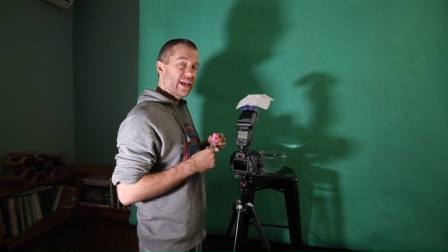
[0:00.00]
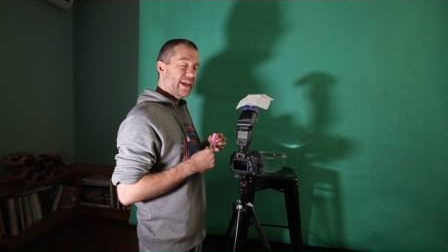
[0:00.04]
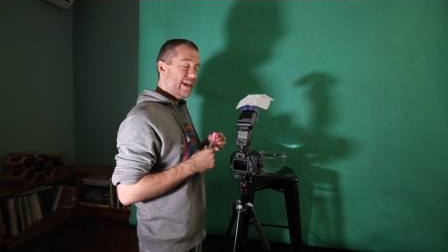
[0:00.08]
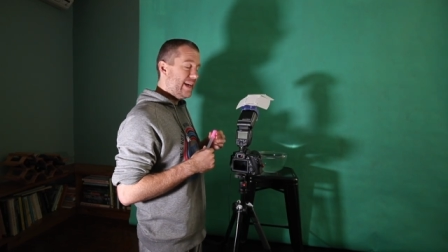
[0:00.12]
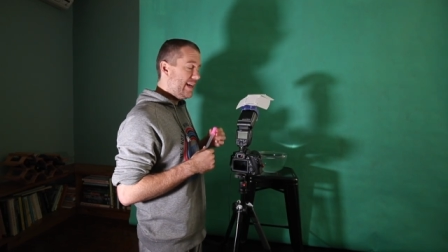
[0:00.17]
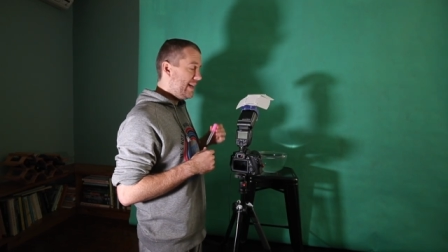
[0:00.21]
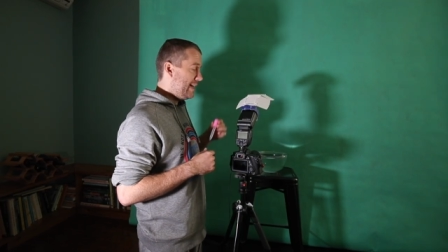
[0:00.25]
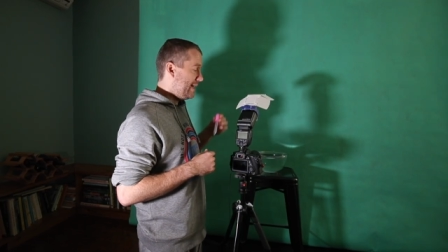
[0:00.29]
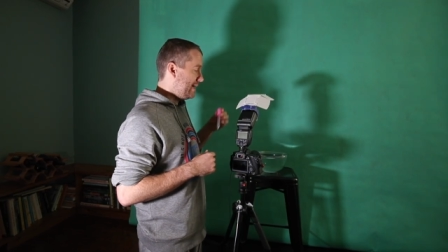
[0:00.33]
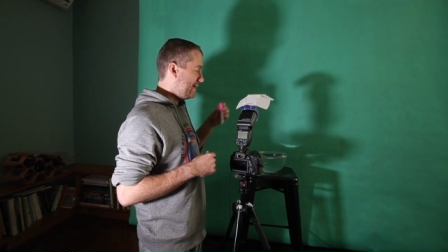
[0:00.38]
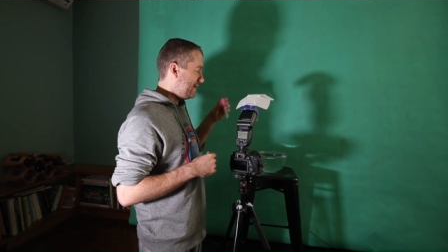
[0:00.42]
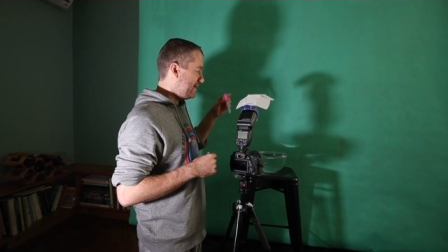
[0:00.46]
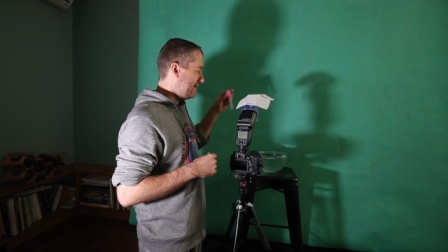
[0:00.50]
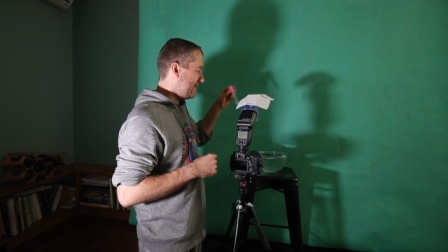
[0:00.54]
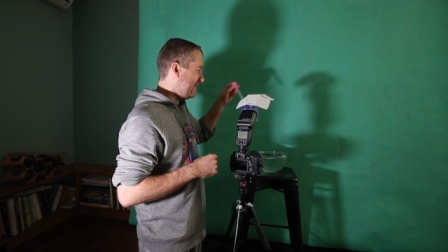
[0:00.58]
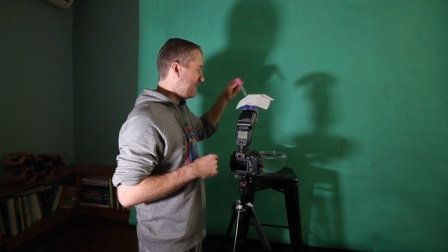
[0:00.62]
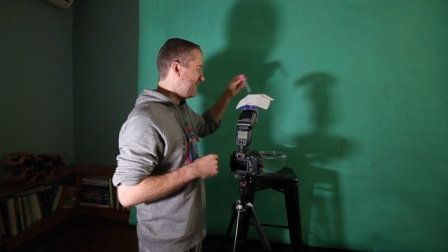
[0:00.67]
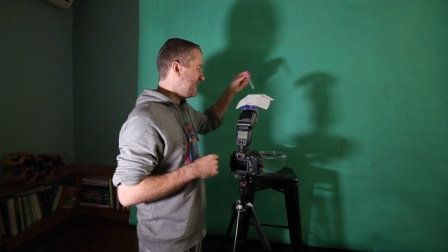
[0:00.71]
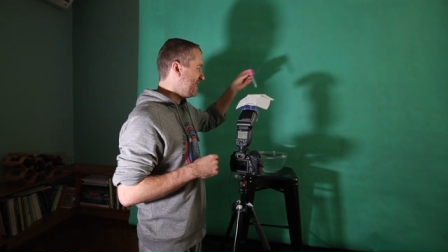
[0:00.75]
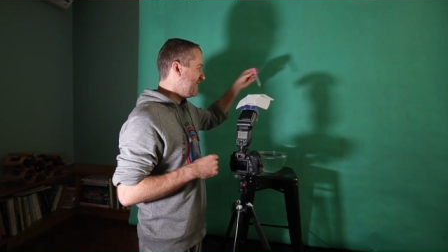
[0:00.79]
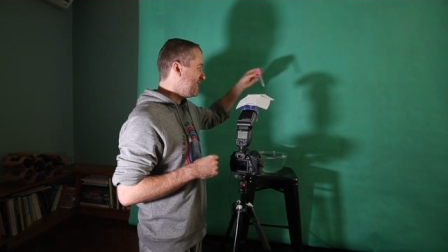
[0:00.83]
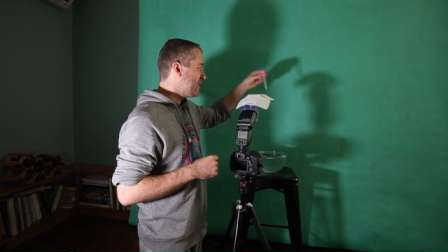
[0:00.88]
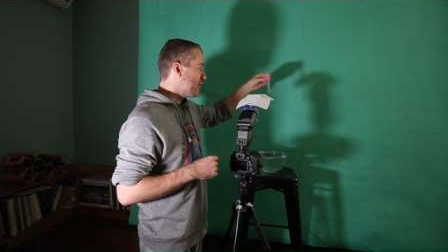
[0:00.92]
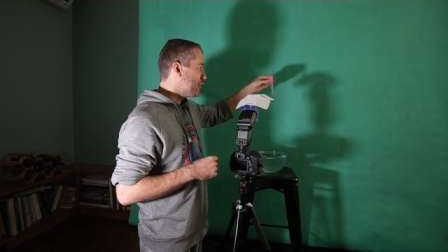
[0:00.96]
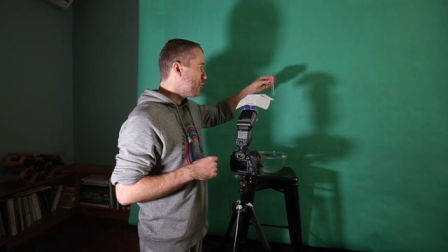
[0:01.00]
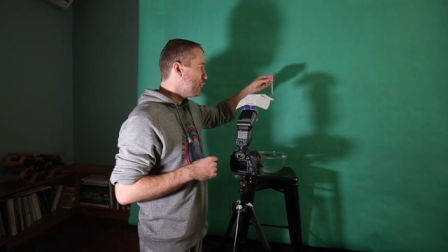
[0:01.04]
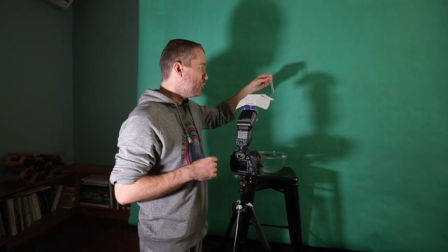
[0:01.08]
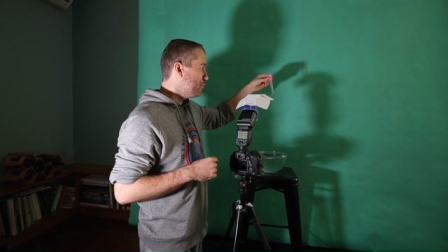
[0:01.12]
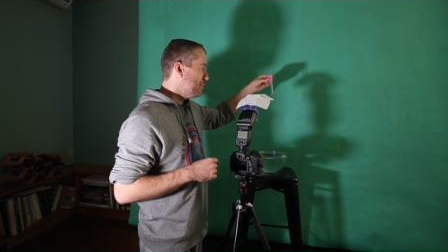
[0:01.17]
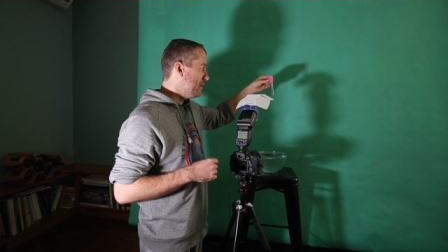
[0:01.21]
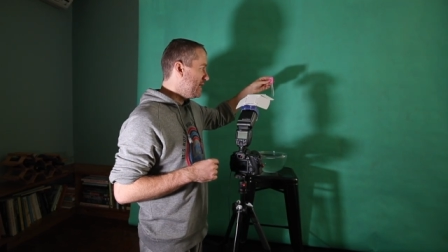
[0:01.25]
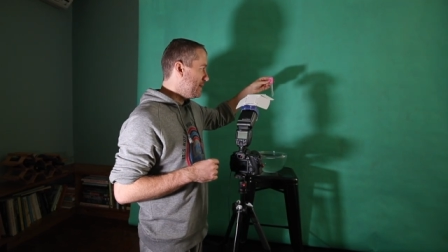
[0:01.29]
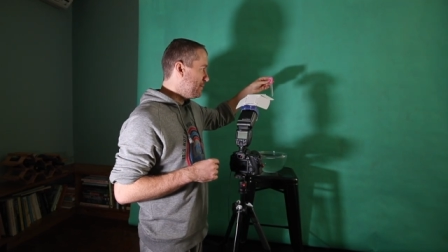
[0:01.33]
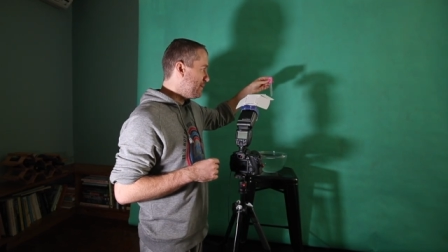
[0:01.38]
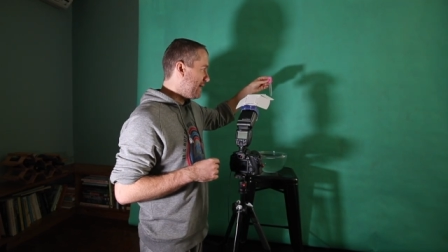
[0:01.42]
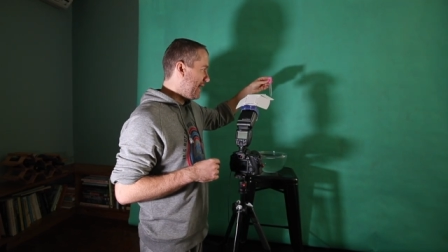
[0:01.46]
And this should
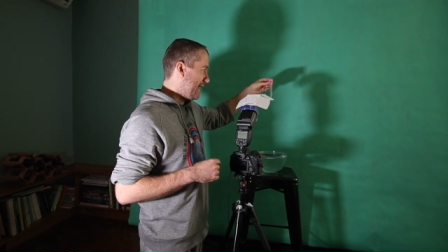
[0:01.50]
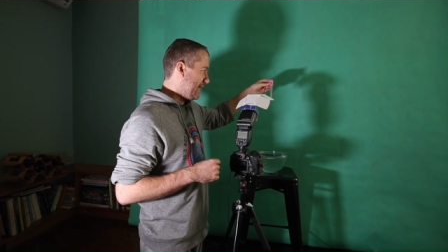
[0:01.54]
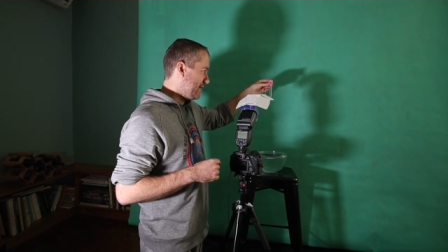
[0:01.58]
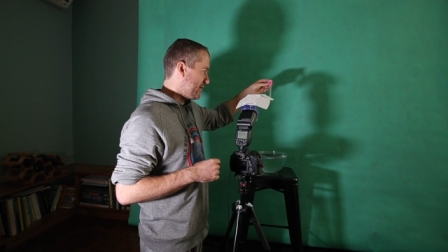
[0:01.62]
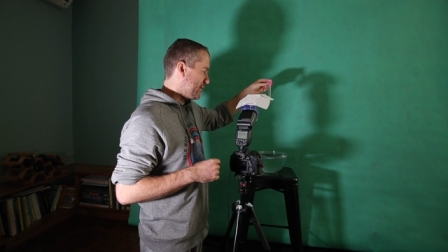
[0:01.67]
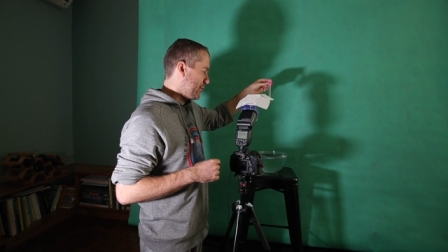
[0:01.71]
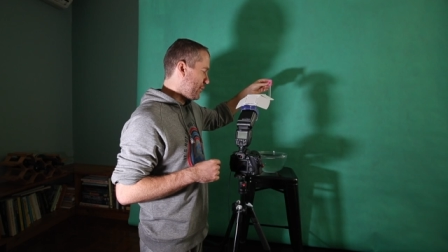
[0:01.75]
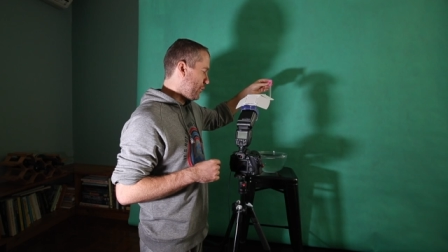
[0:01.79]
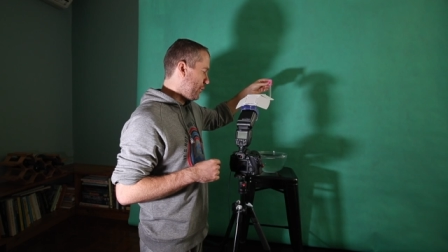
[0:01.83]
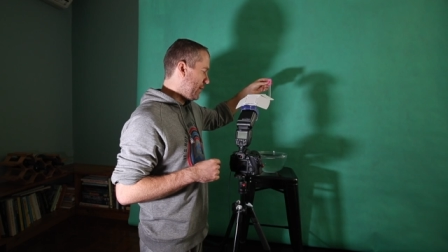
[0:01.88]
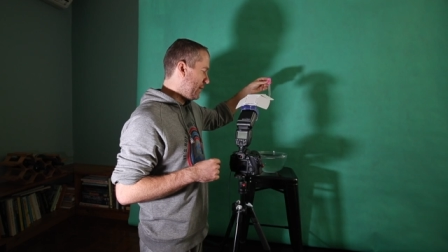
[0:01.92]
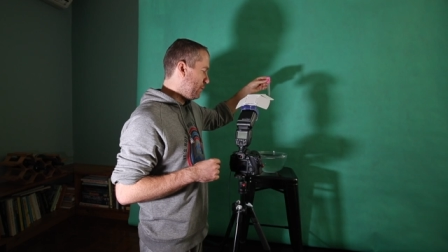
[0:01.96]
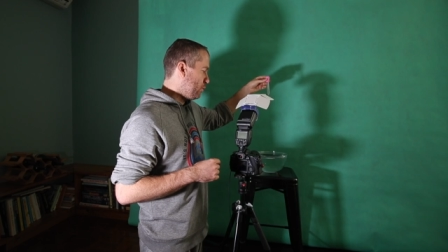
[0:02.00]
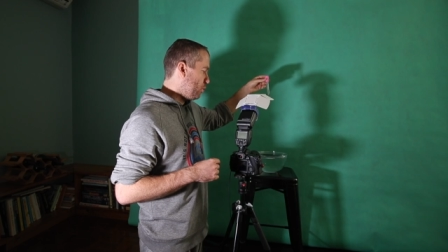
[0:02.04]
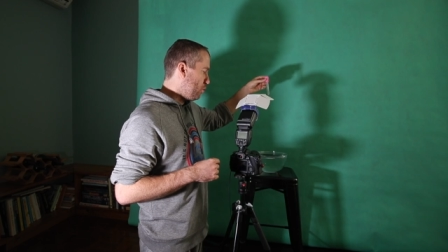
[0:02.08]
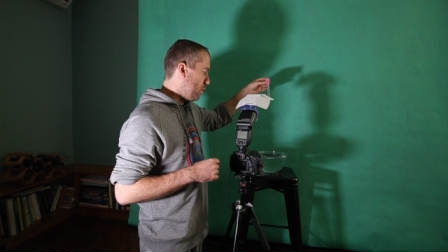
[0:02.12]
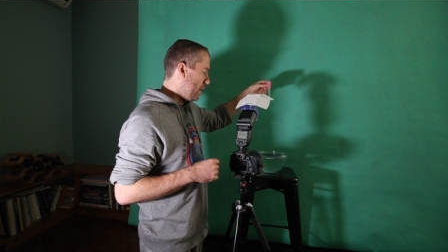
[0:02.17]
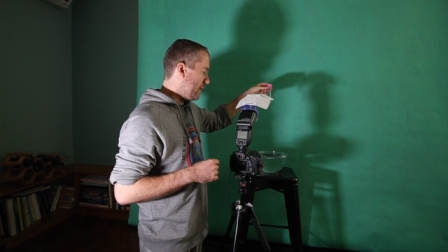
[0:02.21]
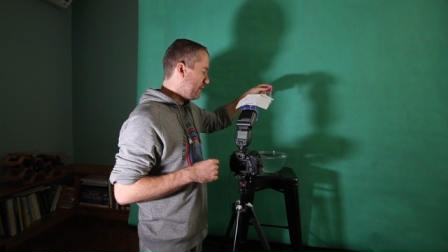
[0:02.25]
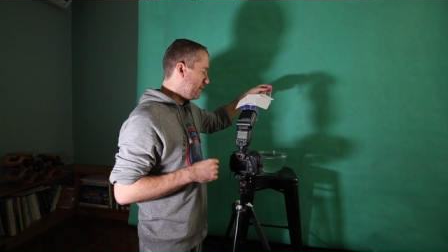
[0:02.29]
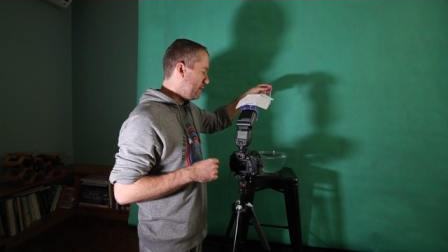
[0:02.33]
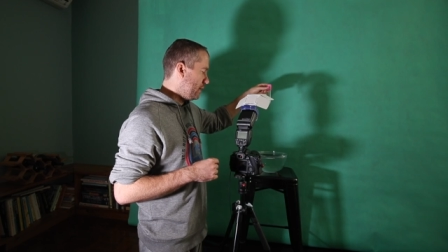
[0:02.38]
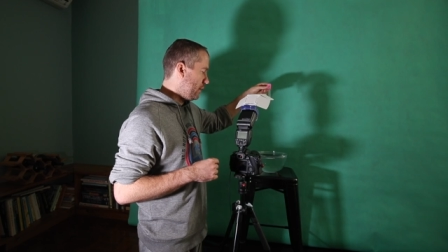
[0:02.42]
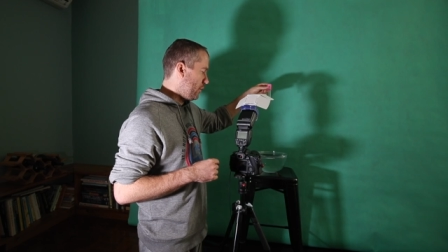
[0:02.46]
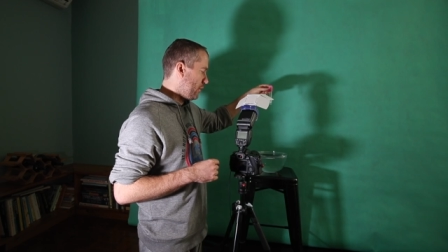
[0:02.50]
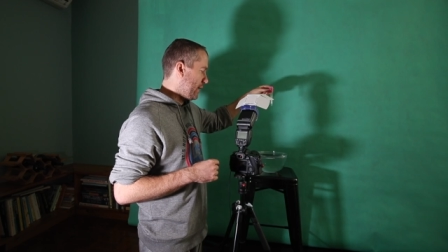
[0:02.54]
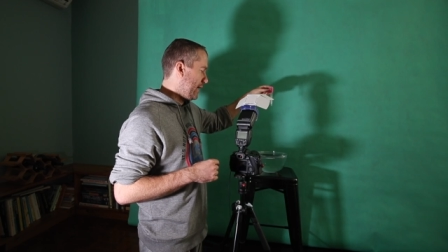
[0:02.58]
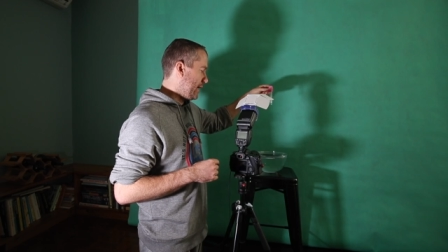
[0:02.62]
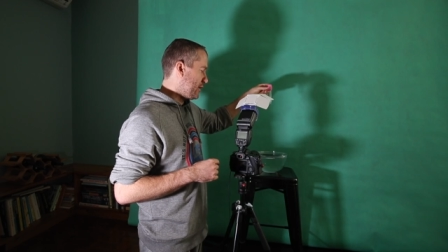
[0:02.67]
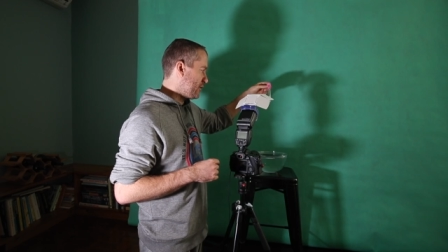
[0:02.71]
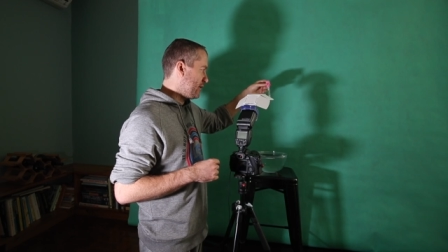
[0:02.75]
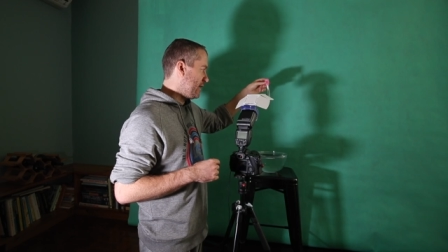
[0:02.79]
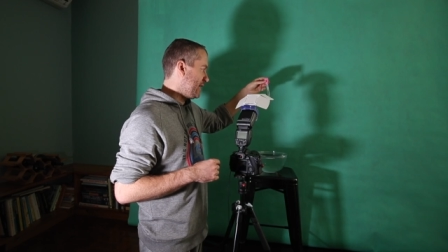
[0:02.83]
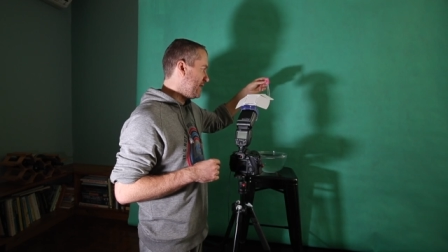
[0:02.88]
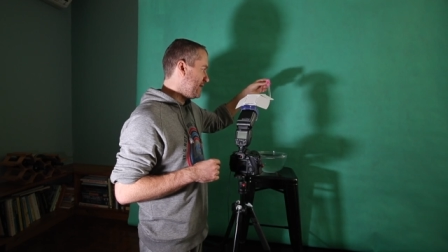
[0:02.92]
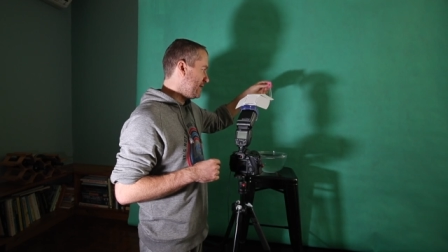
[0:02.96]
be placed, you know, in one location,